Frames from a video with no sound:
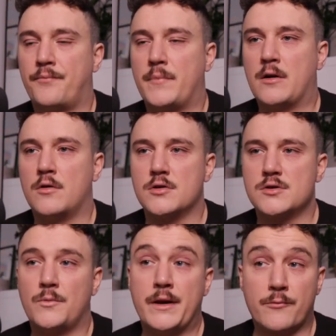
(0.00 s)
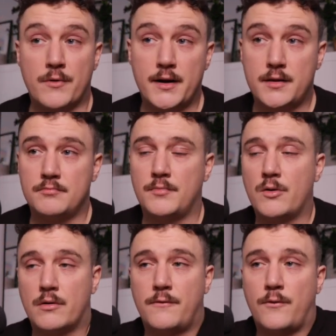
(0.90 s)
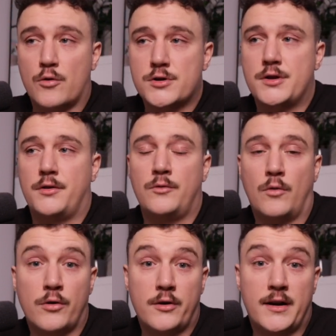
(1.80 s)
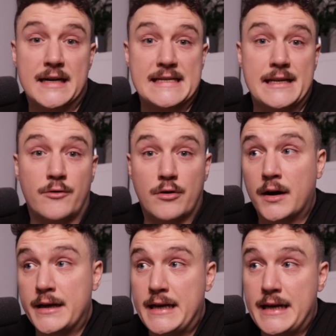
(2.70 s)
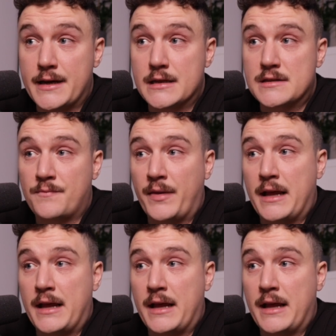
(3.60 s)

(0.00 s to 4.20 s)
because when you write, you're forced to organize your ideas.